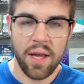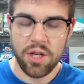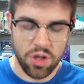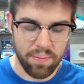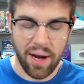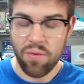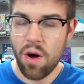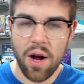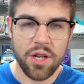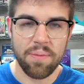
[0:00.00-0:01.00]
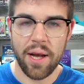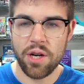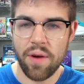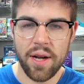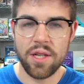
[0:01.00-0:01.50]
do you buy raw, do you buy
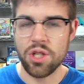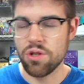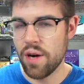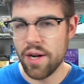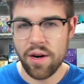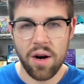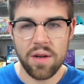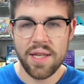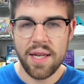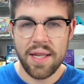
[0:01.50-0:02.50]
graded, do you grade your cards,